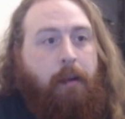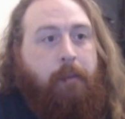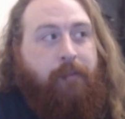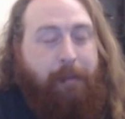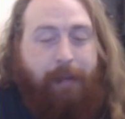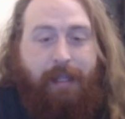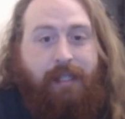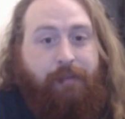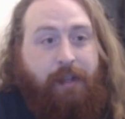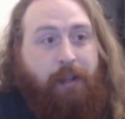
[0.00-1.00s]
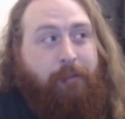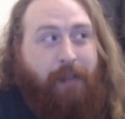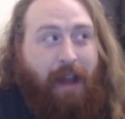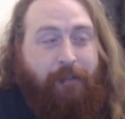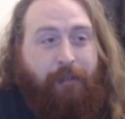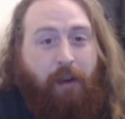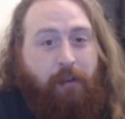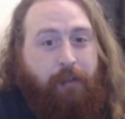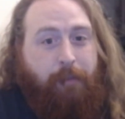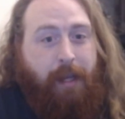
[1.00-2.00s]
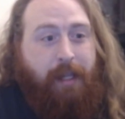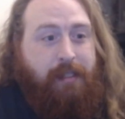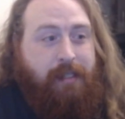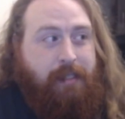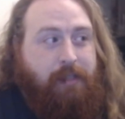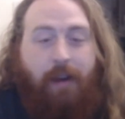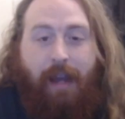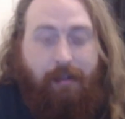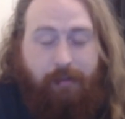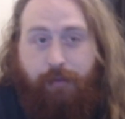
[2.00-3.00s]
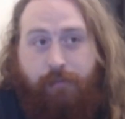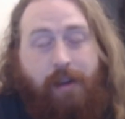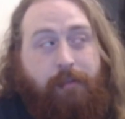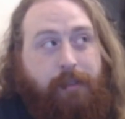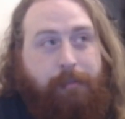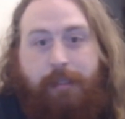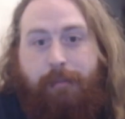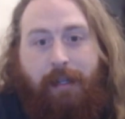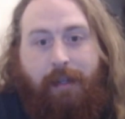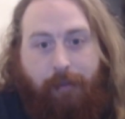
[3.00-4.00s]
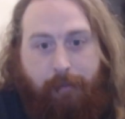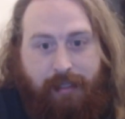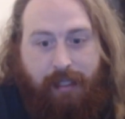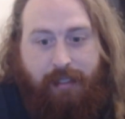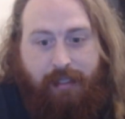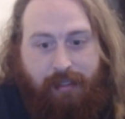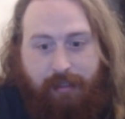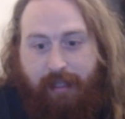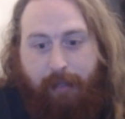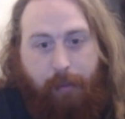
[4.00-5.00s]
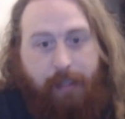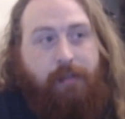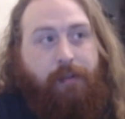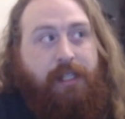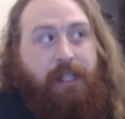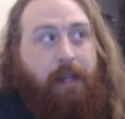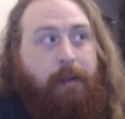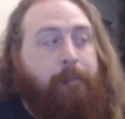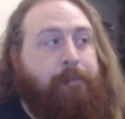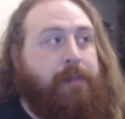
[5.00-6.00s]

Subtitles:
That being said, they're not that far off the pace. It's not out of the realms of possibility that Mercedes can still take wins this year.